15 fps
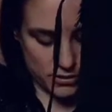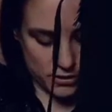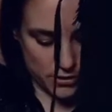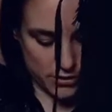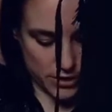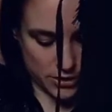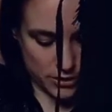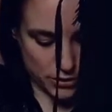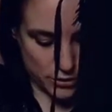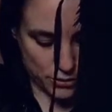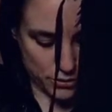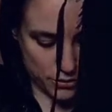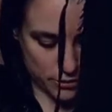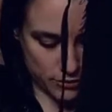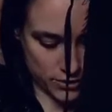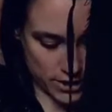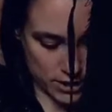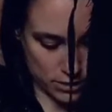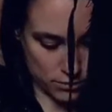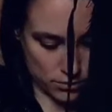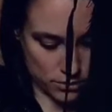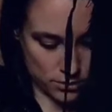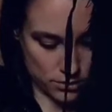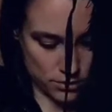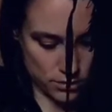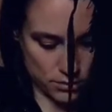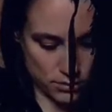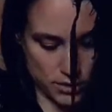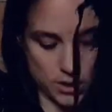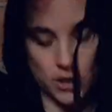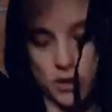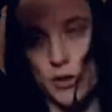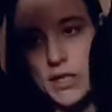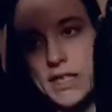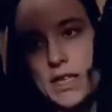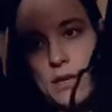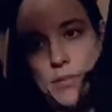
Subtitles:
so this cost around, I think, only